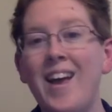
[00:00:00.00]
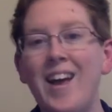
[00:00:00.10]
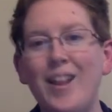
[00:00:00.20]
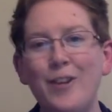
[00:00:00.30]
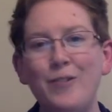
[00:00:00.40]

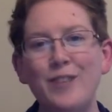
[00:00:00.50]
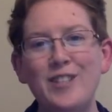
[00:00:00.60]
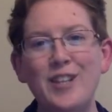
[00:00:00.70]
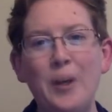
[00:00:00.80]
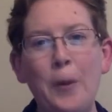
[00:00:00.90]
Hello
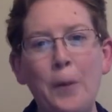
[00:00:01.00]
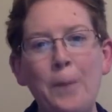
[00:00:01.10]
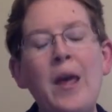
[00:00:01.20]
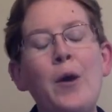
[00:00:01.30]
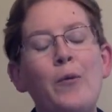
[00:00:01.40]
friends at home,
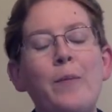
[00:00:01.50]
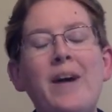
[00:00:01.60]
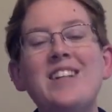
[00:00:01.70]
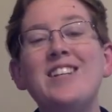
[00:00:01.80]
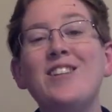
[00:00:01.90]
we're
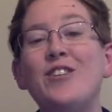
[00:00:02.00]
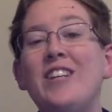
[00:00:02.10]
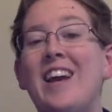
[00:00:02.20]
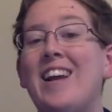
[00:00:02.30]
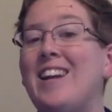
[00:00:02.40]
back to learn
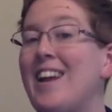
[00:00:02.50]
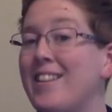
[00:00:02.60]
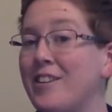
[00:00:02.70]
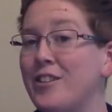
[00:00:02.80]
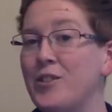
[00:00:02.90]
yet
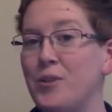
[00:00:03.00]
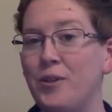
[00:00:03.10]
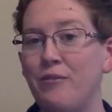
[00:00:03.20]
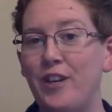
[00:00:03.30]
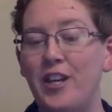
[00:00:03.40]
another
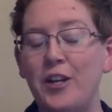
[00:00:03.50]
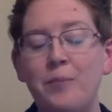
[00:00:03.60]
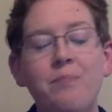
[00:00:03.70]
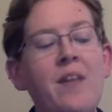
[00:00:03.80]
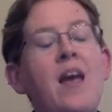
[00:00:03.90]
string
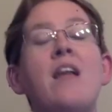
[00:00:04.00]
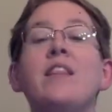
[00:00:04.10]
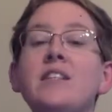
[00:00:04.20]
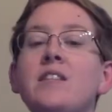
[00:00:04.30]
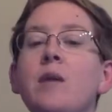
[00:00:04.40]
figure.
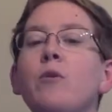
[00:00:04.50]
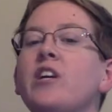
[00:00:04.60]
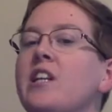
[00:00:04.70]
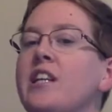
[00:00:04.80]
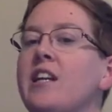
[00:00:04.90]
This time we're
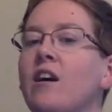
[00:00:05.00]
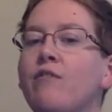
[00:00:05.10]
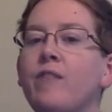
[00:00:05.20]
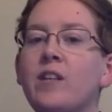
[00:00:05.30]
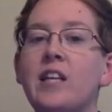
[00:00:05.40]
gonna need a
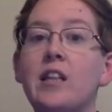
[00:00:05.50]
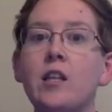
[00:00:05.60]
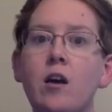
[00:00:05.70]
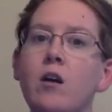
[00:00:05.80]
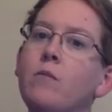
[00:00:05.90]
fairly
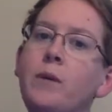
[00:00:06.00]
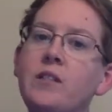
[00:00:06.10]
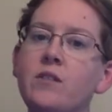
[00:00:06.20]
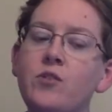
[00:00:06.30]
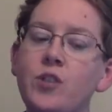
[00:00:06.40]
long
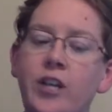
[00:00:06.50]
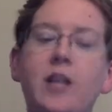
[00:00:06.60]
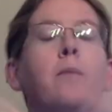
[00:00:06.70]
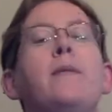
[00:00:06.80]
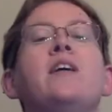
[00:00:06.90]
piece of
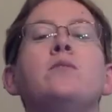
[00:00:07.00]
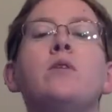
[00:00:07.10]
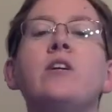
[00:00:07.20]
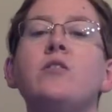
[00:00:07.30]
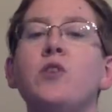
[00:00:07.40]
string because
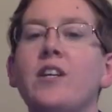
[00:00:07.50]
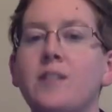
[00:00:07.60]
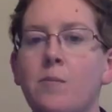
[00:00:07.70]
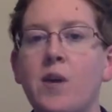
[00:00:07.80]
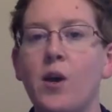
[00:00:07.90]
we're gonna try
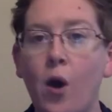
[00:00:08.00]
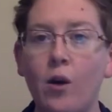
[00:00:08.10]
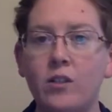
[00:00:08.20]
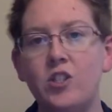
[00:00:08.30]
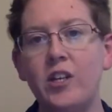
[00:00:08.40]
something
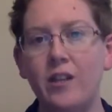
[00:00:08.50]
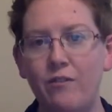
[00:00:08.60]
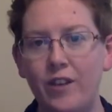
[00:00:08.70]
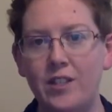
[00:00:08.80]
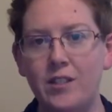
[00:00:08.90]
called chicken
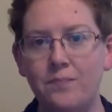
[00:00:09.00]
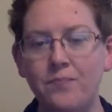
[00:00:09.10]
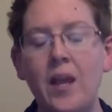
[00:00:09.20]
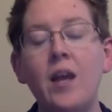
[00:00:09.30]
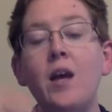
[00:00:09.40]
feet.
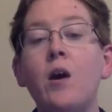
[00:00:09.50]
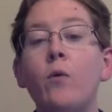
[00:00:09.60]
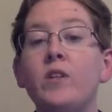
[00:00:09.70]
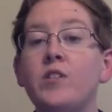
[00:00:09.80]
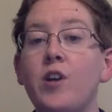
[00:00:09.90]

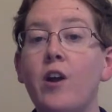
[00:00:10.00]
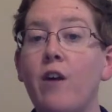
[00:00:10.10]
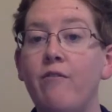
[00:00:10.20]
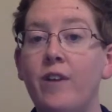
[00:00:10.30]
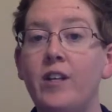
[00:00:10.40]
We start
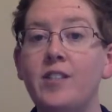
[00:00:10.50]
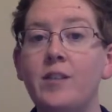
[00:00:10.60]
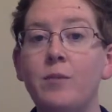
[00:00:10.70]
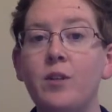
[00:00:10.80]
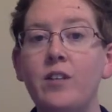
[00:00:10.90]
off very
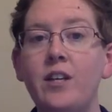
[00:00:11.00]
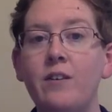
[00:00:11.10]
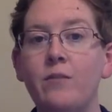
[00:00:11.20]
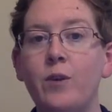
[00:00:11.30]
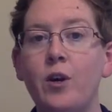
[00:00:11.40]
similarly,
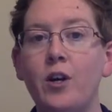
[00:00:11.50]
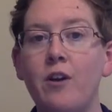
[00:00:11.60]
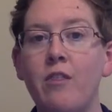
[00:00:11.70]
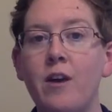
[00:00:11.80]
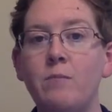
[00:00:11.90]
we hook
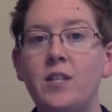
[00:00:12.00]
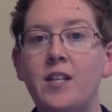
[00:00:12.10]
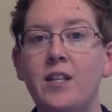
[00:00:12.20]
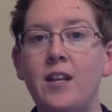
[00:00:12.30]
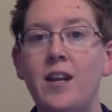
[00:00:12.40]
our thumbs
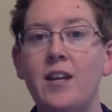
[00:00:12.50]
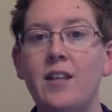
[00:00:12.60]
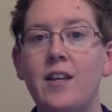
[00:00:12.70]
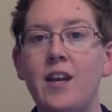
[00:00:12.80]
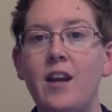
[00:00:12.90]
in and
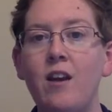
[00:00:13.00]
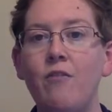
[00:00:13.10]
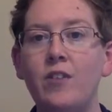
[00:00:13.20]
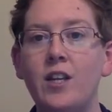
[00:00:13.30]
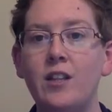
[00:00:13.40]
then
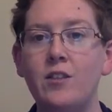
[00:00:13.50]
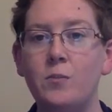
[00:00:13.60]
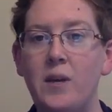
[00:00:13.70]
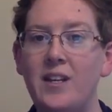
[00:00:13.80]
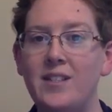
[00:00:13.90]
carefully get those
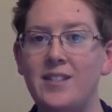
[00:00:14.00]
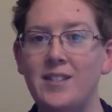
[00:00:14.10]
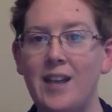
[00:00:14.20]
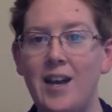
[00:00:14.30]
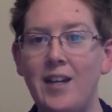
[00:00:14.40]
pinkies
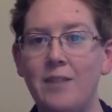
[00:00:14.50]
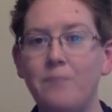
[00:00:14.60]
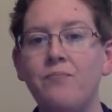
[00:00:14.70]
inside.